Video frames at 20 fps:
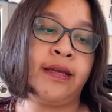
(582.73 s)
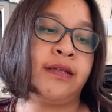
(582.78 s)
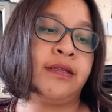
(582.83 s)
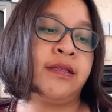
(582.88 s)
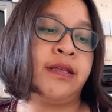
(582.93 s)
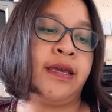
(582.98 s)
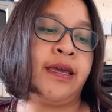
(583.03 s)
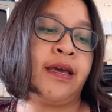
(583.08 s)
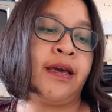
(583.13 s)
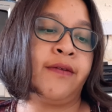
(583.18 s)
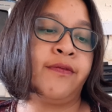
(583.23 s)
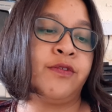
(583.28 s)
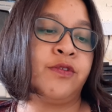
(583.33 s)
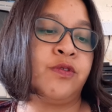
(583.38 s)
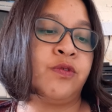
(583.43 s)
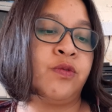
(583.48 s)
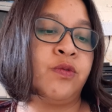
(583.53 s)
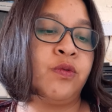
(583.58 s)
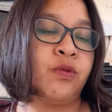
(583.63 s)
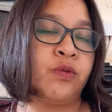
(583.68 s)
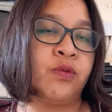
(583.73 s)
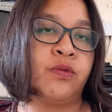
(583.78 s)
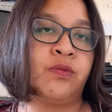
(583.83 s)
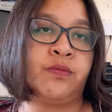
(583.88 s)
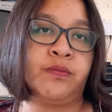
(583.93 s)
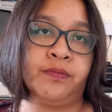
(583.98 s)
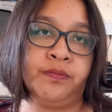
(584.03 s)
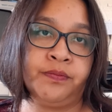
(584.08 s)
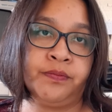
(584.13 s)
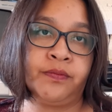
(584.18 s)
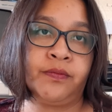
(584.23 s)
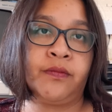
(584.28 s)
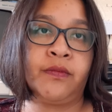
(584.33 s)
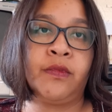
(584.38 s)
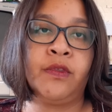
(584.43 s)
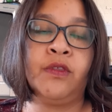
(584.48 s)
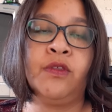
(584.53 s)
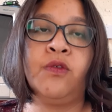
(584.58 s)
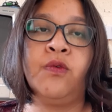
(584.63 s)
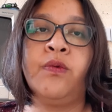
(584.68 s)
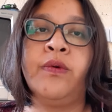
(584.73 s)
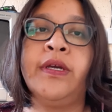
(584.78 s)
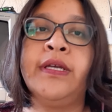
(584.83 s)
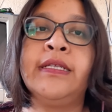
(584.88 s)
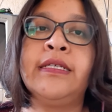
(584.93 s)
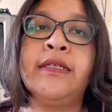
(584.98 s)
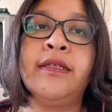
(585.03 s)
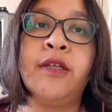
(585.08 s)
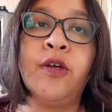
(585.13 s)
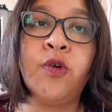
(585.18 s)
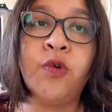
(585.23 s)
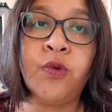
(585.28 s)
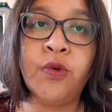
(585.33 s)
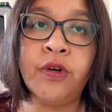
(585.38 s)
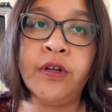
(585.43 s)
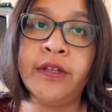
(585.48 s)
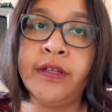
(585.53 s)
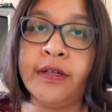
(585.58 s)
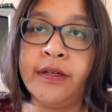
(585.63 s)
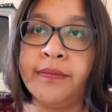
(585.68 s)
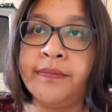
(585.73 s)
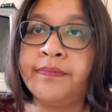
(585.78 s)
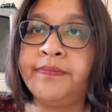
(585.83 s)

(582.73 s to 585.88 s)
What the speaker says: and they have to do it in order.